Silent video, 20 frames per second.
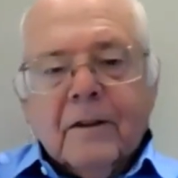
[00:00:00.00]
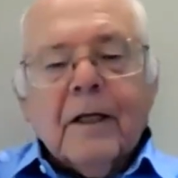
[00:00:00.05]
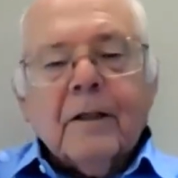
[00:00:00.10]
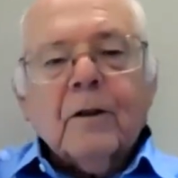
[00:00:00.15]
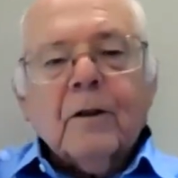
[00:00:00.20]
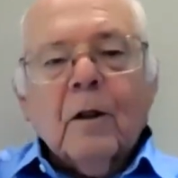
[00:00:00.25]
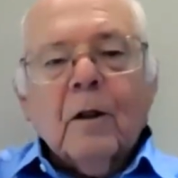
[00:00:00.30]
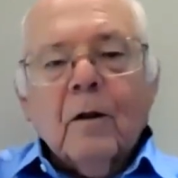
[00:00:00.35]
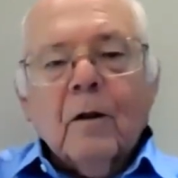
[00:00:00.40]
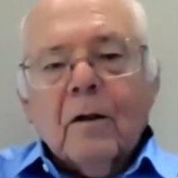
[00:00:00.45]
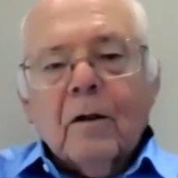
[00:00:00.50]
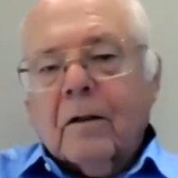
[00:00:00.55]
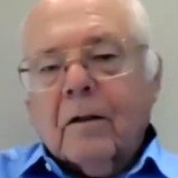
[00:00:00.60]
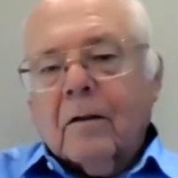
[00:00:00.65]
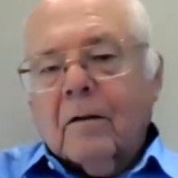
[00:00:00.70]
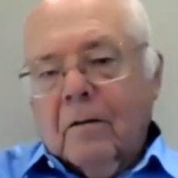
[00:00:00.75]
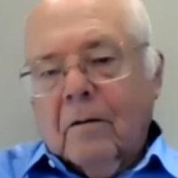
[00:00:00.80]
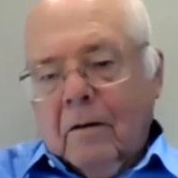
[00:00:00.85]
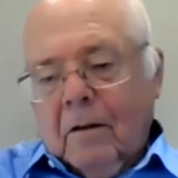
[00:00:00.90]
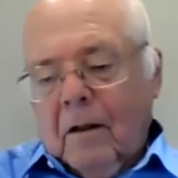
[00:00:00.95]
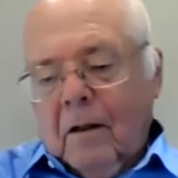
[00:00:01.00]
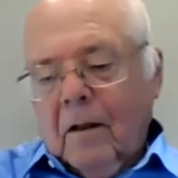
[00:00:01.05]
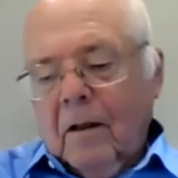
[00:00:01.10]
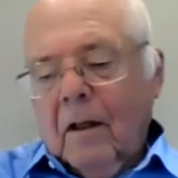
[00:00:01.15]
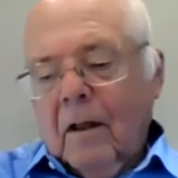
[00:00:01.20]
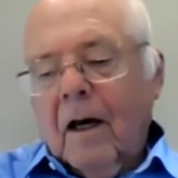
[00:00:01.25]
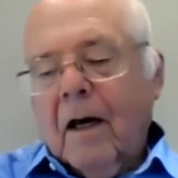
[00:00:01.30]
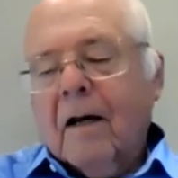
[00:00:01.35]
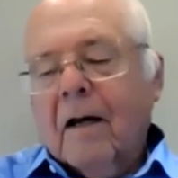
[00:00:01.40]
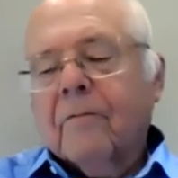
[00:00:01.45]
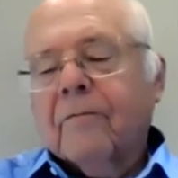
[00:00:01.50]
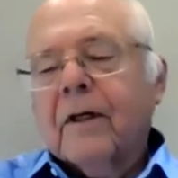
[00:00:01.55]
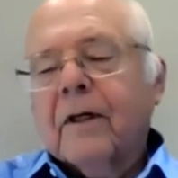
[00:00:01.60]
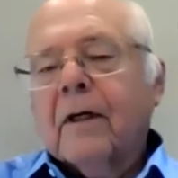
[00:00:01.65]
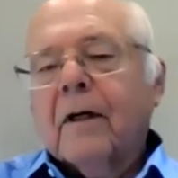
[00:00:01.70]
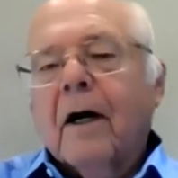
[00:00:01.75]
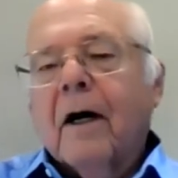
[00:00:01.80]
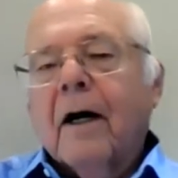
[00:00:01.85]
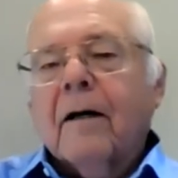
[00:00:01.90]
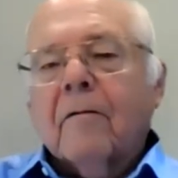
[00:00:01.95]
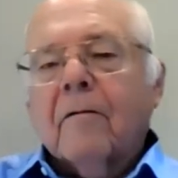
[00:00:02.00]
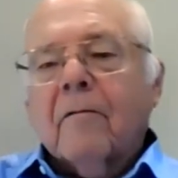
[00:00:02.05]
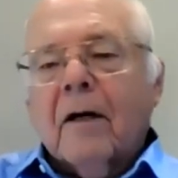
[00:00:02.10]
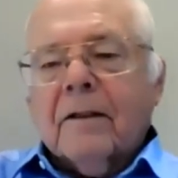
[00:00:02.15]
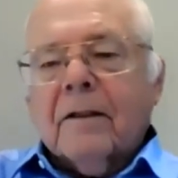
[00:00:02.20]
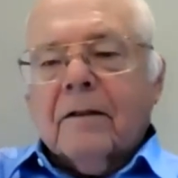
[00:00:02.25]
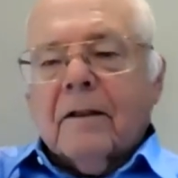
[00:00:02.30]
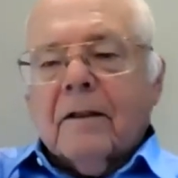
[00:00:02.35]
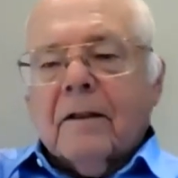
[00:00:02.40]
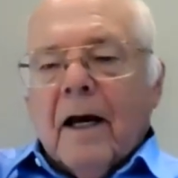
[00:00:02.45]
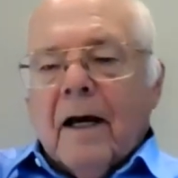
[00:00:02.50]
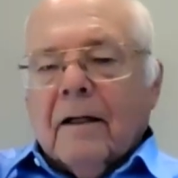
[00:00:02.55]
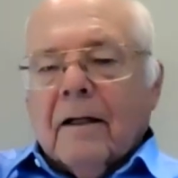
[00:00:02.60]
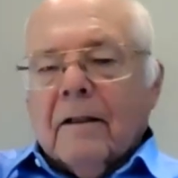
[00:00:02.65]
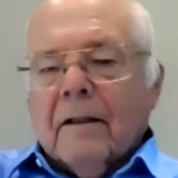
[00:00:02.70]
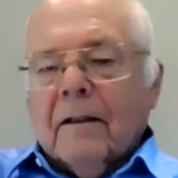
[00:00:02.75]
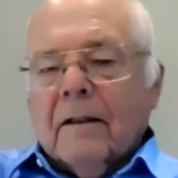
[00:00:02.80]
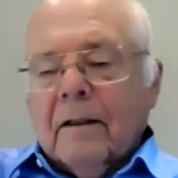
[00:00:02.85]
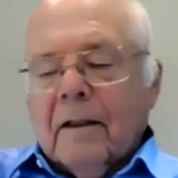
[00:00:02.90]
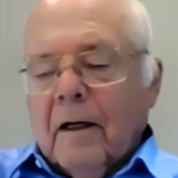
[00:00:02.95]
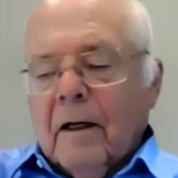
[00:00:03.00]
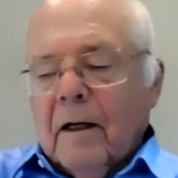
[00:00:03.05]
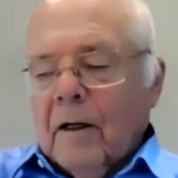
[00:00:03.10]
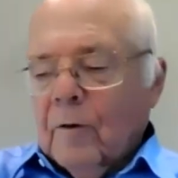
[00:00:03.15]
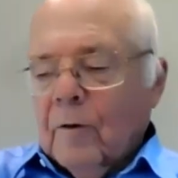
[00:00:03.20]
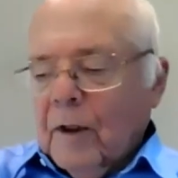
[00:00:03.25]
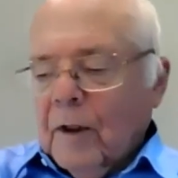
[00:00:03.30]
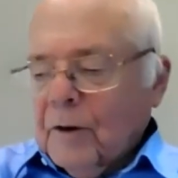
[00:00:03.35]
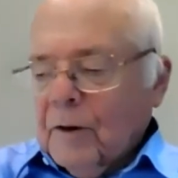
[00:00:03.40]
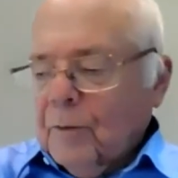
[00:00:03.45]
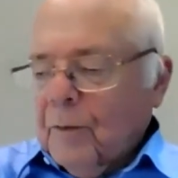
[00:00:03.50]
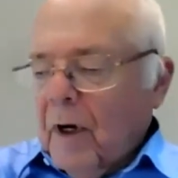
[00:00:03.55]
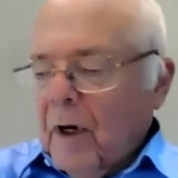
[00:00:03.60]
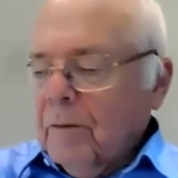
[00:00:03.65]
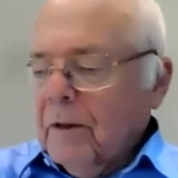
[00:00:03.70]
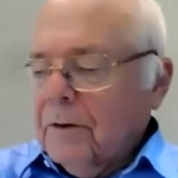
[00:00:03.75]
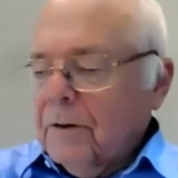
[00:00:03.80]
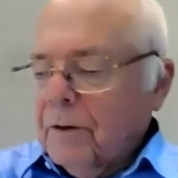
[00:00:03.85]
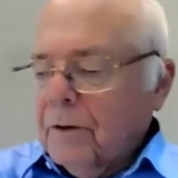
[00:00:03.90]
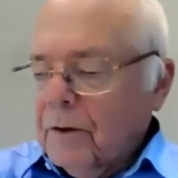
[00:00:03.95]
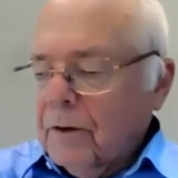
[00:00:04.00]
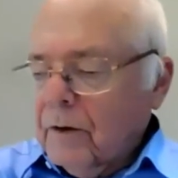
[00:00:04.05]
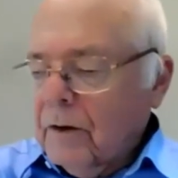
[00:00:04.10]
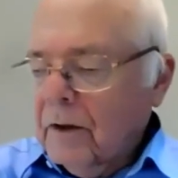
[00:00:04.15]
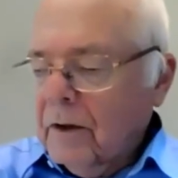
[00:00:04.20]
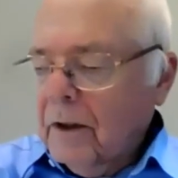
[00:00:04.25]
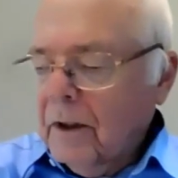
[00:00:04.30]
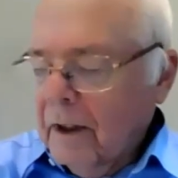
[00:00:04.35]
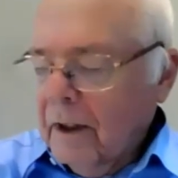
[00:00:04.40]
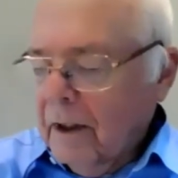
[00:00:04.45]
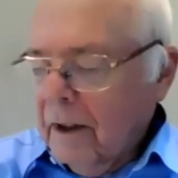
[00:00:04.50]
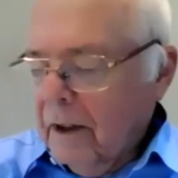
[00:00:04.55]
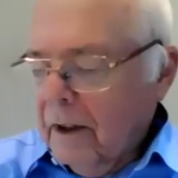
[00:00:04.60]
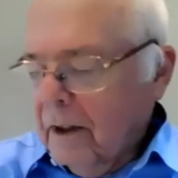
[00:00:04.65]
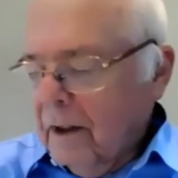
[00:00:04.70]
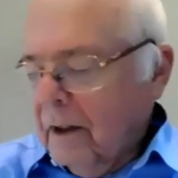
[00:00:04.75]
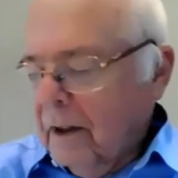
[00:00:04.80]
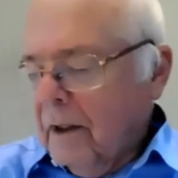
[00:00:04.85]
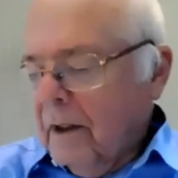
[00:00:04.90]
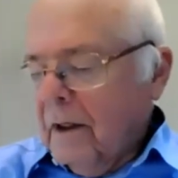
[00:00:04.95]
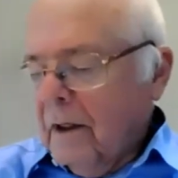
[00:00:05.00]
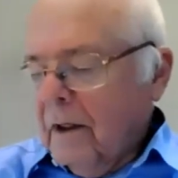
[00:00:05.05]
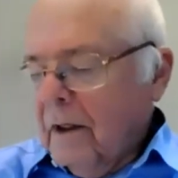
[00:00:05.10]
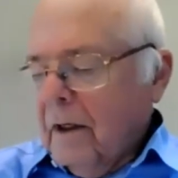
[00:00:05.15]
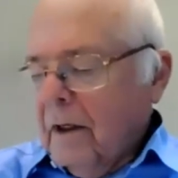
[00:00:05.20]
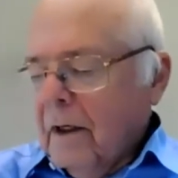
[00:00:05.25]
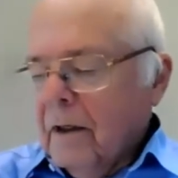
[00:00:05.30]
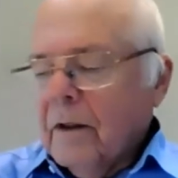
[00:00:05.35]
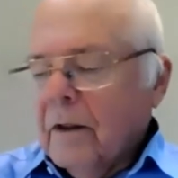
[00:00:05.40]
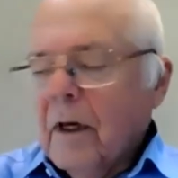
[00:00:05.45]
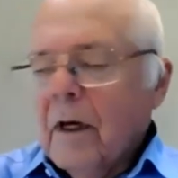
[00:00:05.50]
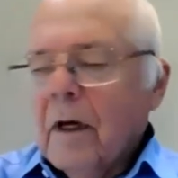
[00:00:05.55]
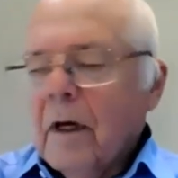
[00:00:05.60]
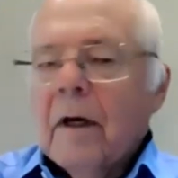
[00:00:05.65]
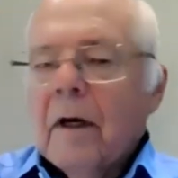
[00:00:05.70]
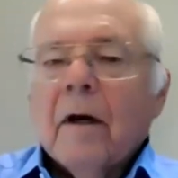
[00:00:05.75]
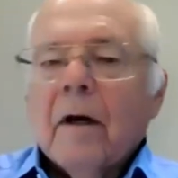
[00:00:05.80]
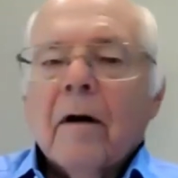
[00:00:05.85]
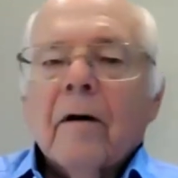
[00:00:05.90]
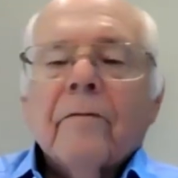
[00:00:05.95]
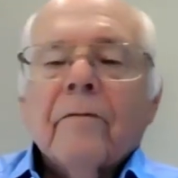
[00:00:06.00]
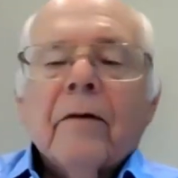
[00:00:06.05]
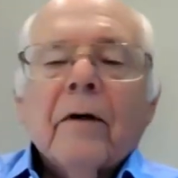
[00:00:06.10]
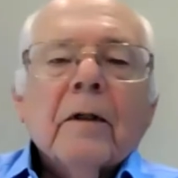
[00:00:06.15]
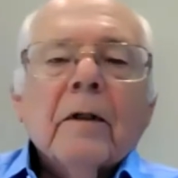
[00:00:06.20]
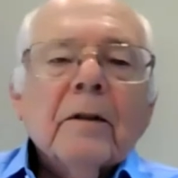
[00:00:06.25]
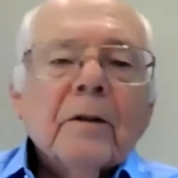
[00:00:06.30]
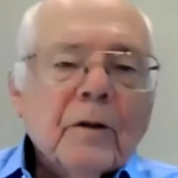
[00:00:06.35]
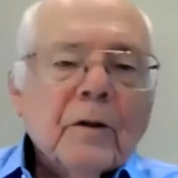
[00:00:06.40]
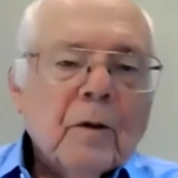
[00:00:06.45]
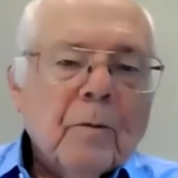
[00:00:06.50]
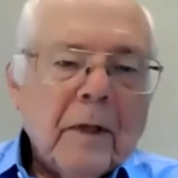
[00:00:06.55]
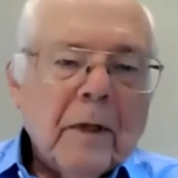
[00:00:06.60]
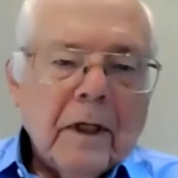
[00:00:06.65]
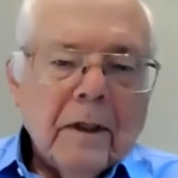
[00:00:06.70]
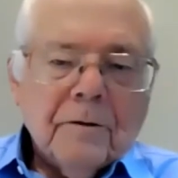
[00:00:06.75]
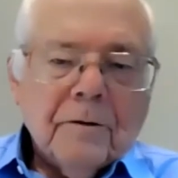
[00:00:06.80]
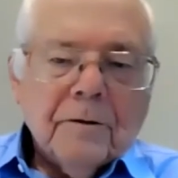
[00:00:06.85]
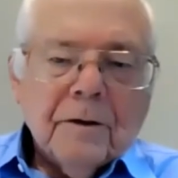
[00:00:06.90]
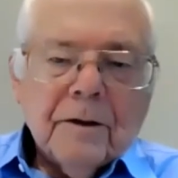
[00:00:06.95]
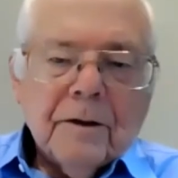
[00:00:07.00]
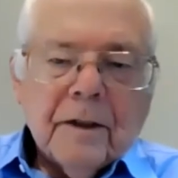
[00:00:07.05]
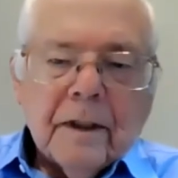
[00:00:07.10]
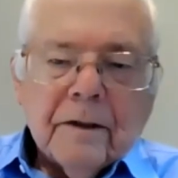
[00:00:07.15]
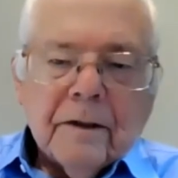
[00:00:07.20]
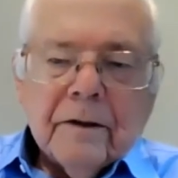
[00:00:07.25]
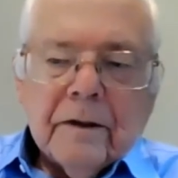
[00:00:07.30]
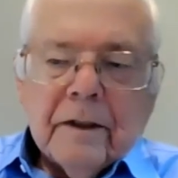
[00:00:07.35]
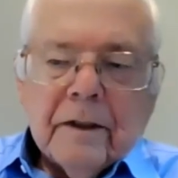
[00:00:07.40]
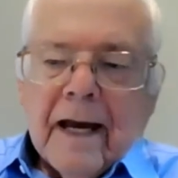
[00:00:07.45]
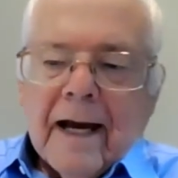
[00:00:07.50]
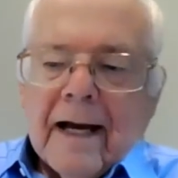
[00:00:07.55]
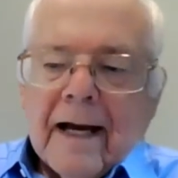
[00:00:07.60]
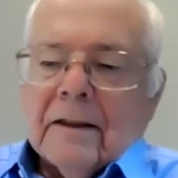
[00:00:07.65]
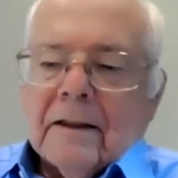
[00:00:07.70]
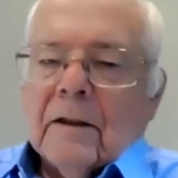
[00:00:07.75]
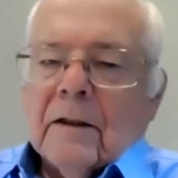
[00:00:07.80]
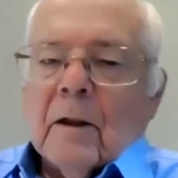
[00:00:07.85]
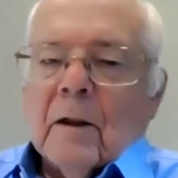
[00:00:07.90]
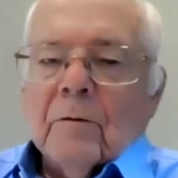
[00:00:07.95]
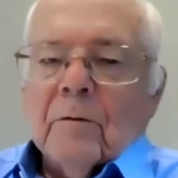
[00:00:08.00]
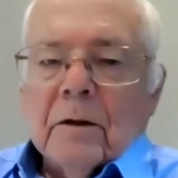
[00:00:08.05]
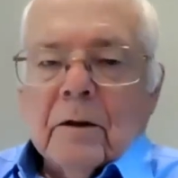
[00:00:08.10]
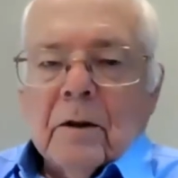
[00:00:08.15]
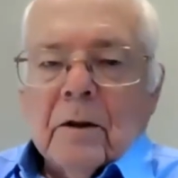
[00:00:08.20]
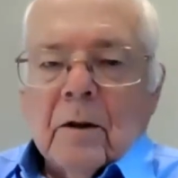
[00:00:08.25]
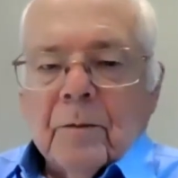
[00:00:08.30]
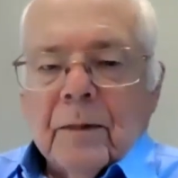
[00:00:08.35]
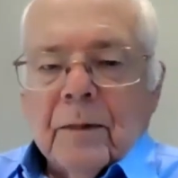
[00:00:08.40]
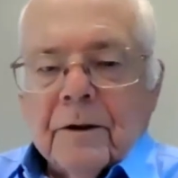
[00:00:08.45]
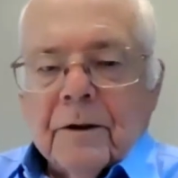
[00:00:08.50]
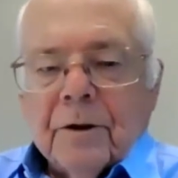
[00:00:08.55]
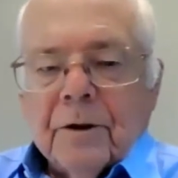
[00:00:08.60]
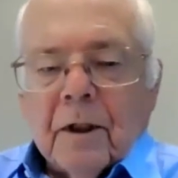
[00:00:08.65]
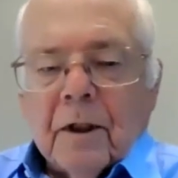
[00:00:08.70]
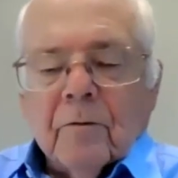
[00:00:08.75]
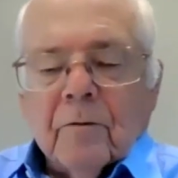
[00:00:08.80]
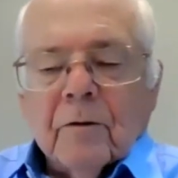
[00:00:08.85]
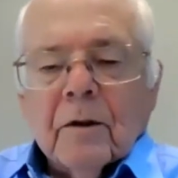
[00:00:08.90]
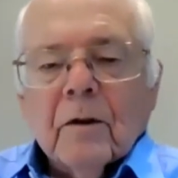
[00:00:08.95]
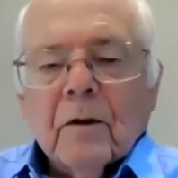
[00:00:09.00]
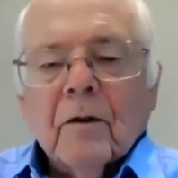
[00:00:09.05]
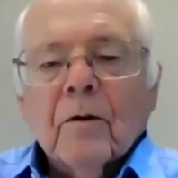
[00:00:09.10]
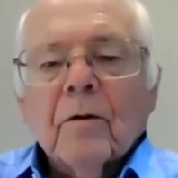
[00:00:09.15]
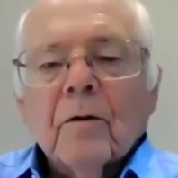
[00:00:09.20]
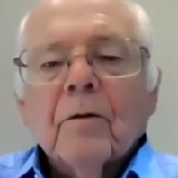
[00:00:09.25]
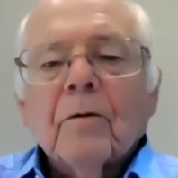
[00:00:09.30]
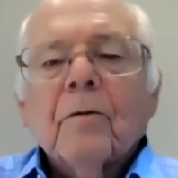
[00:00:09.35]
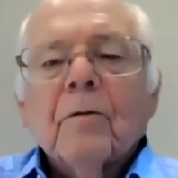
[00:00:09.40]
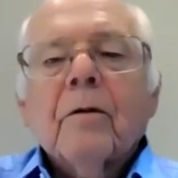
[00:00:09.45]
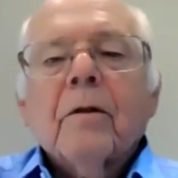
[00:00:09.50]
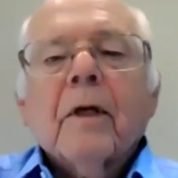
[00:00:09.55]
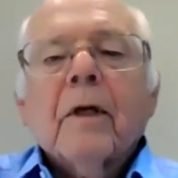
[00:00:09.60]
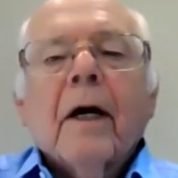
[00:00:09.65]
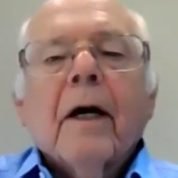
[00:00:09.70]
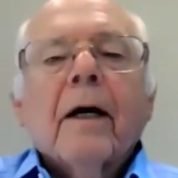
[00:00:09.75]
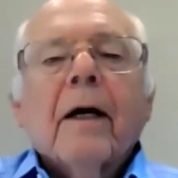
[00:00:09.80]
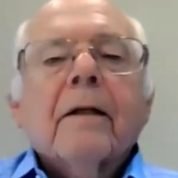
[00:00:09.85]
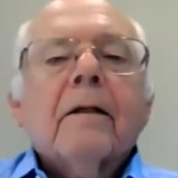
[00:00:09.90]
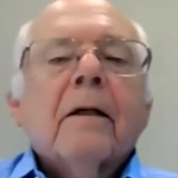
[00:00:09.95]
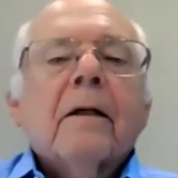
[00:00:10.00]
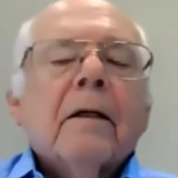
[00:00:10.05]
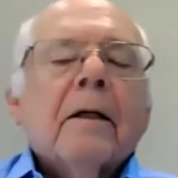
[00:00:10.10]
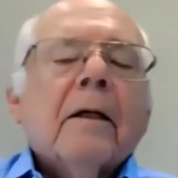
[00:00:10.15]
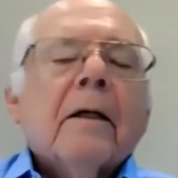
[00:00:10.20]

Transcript: takes a look at a lot of the IRS data that the IRS publishes. And they have some interesting stats. I will simply share with you that